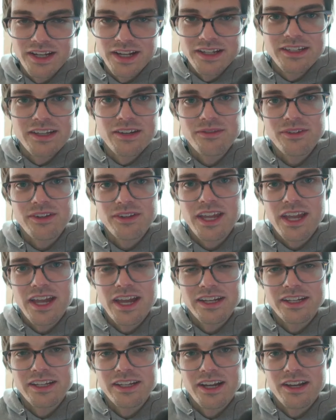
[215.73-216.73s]
I definitely
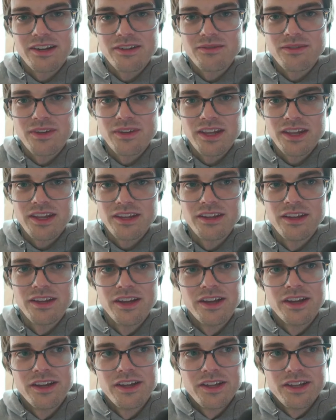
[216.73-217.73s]
had kind of a,
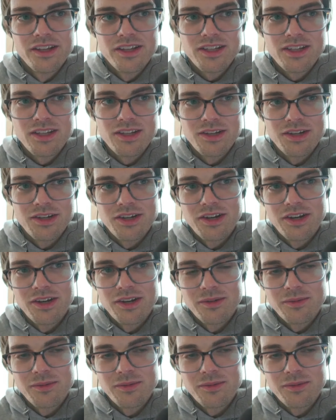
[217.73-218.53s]
uh,